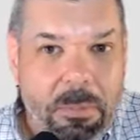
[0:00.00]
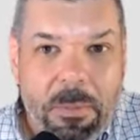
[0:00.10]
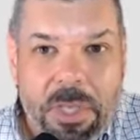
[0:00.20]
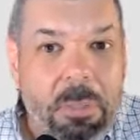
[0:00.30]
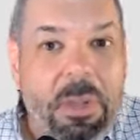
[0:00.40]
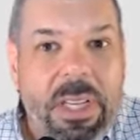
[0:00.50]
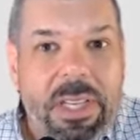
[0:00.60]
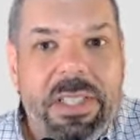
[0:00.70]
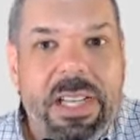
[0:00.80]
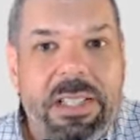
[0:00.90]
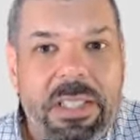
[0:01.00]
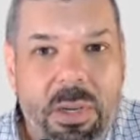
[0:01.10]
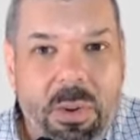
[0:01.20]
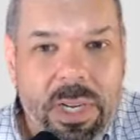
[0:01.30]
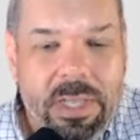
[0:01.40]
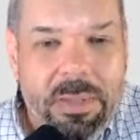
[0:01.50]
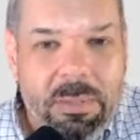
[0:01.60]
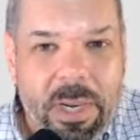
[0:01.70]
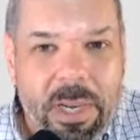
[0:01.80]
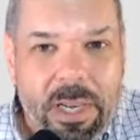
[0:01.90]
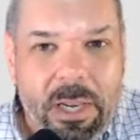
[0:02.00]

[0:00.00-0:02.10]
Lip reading: say, plays that sequence. But